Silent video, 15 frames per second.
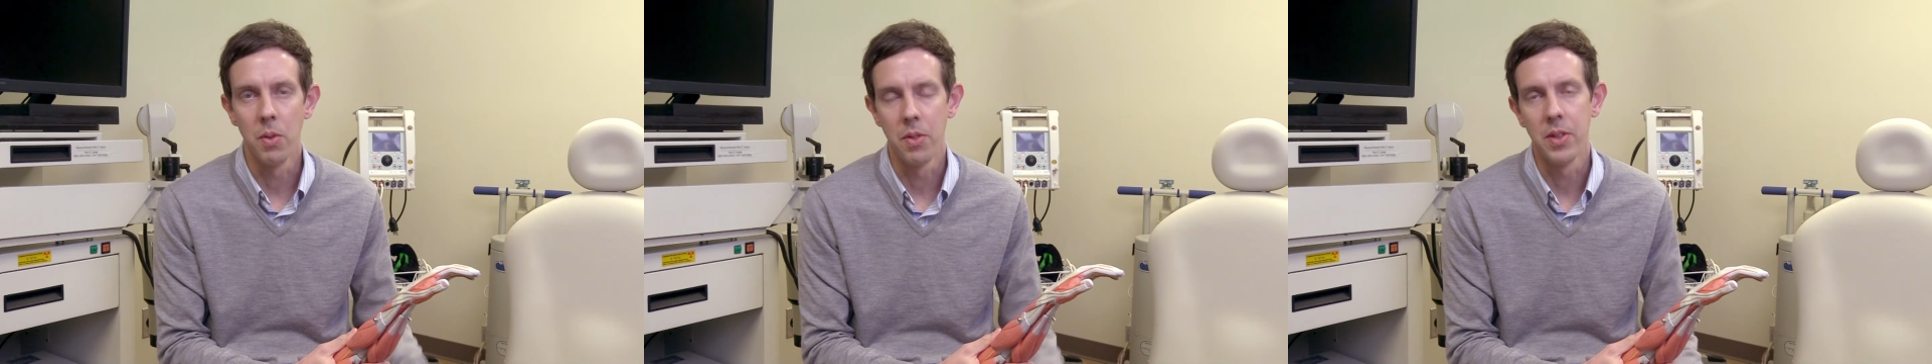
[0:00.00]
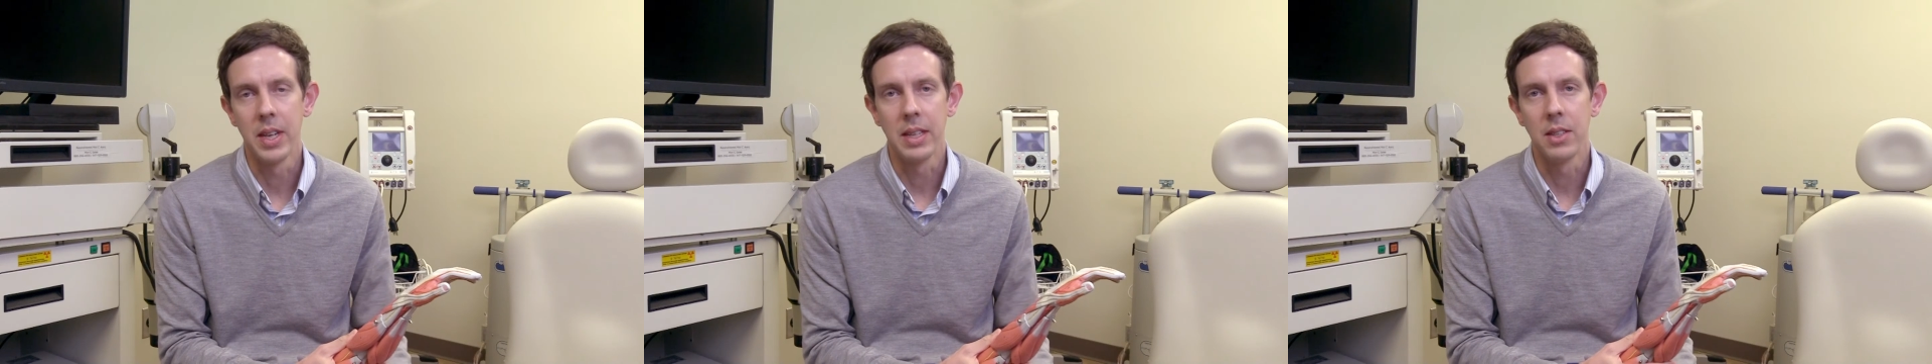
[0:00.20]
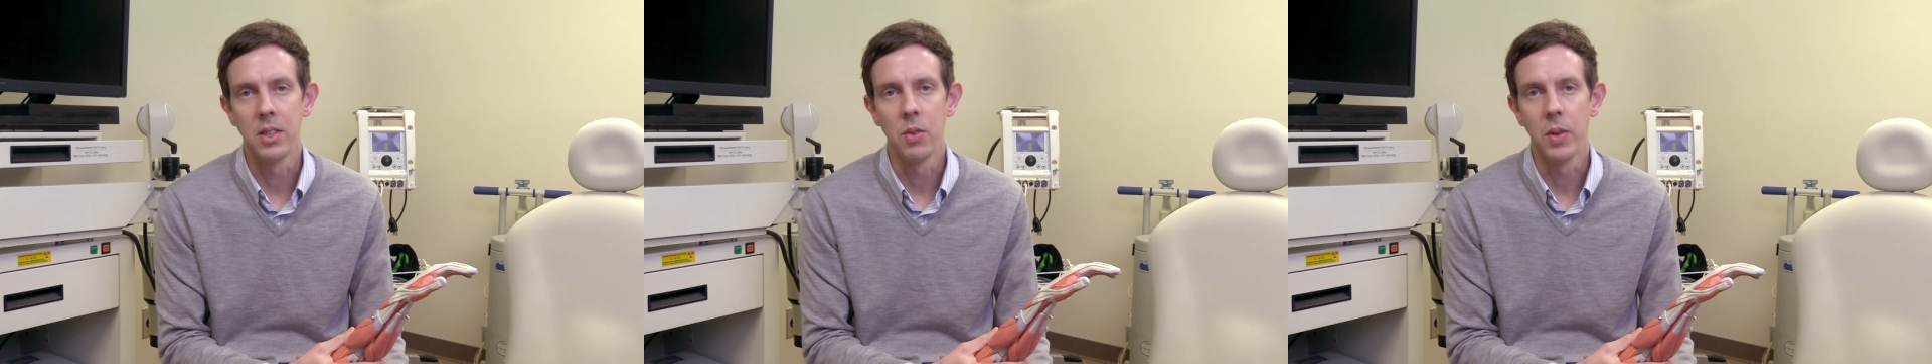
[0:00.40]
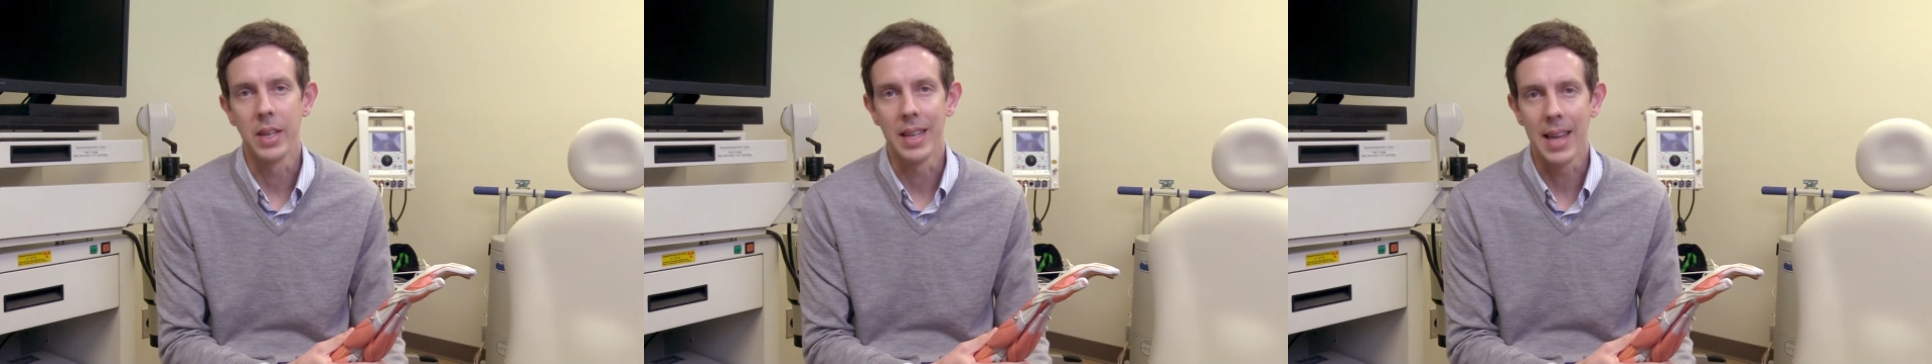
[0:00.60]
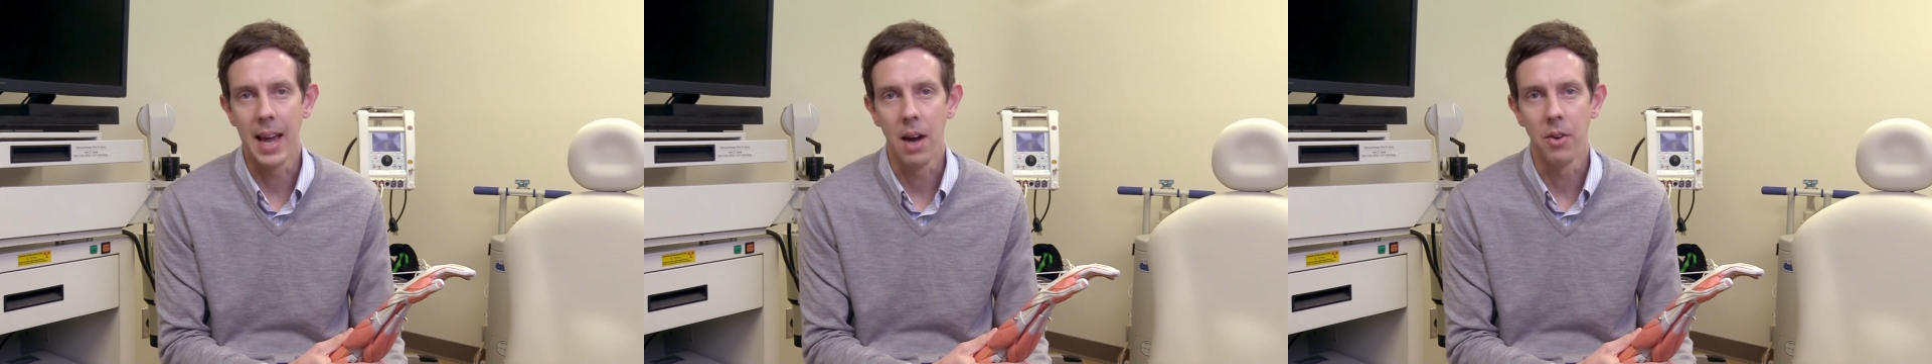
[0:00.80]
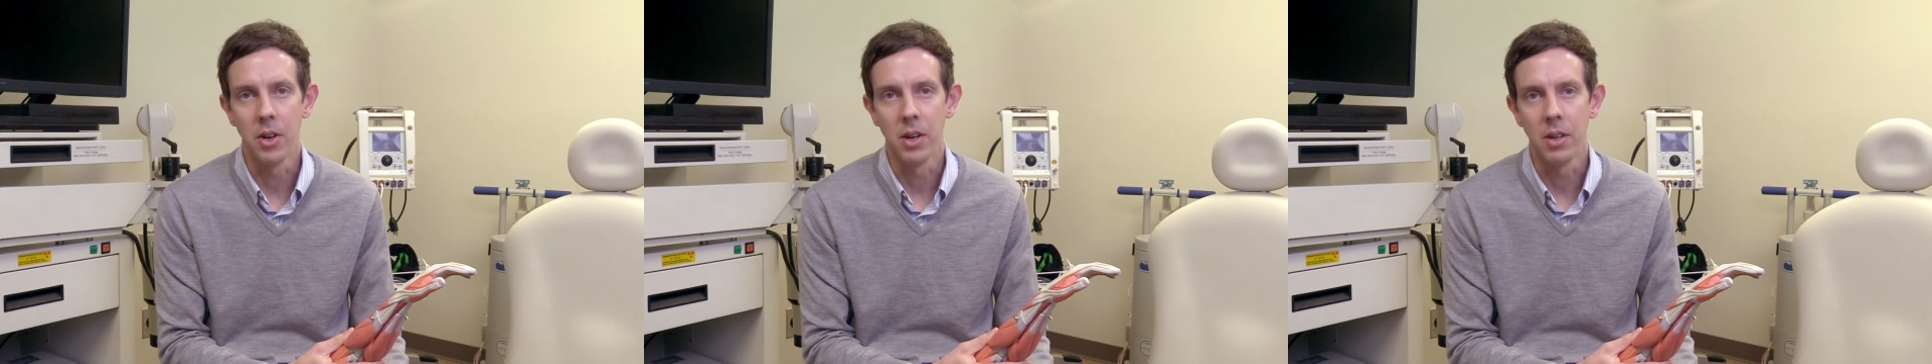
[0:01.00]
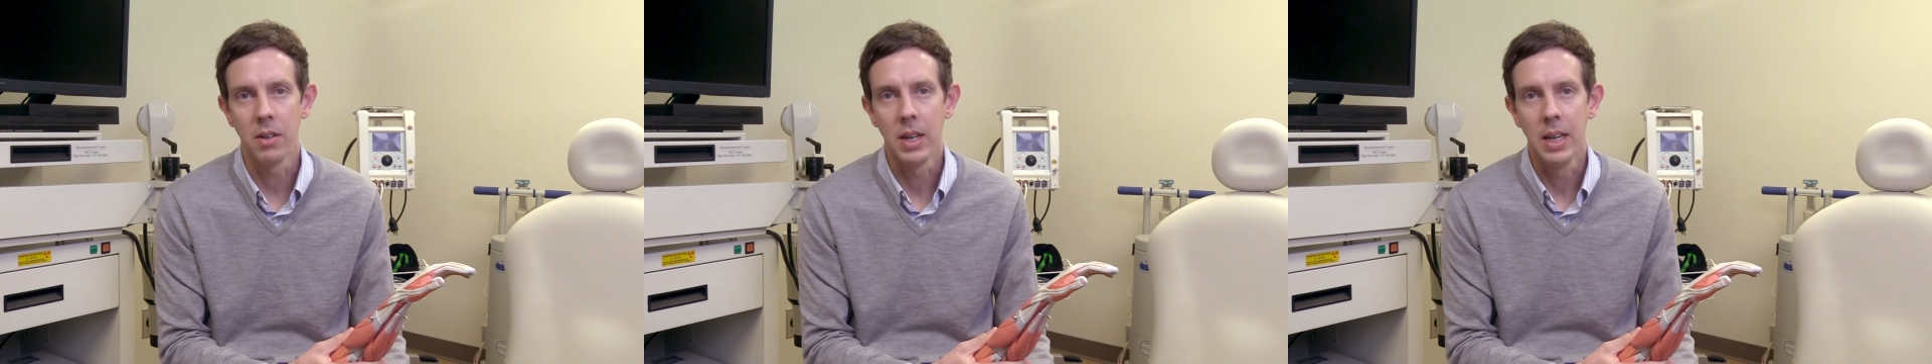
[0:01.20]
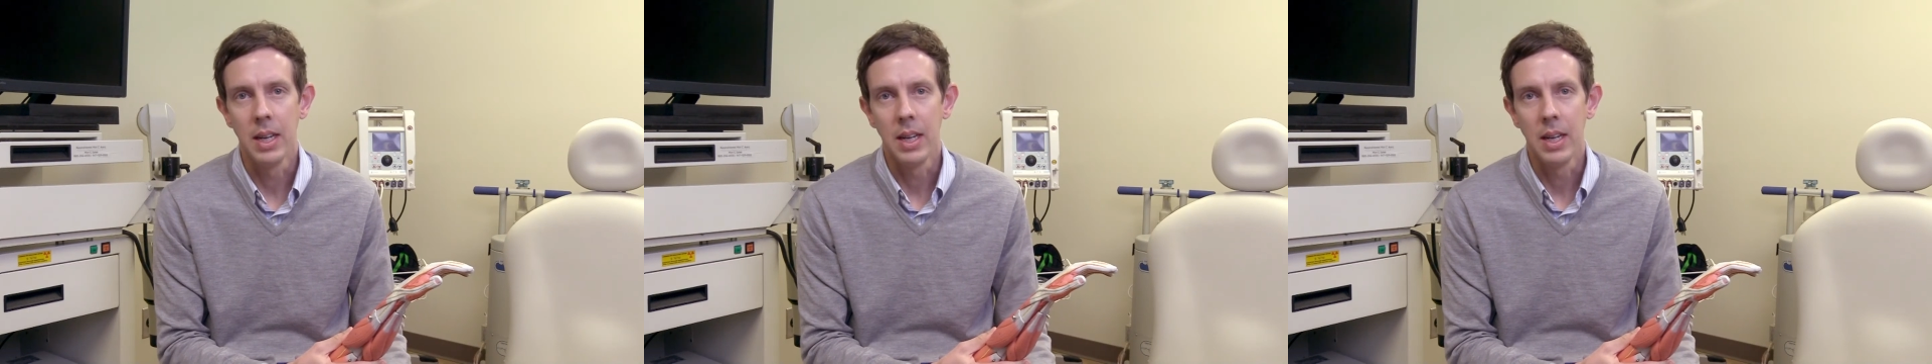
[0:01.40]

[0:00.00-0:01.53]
thing to encounter,